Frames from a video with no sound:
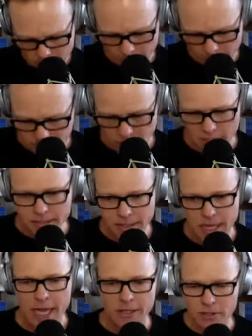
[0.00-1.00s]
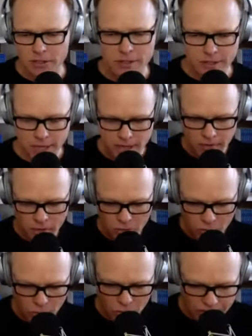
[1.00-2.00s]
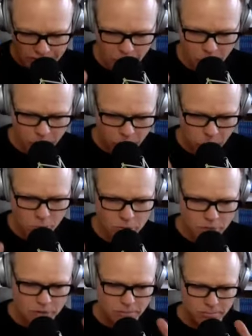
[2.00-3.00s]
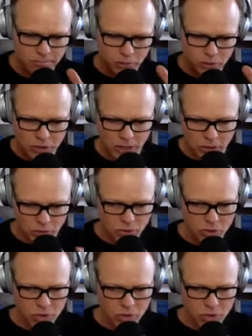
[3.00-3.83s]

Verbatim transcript: like Todd's a guy, Justin's a guy. So you sell those shares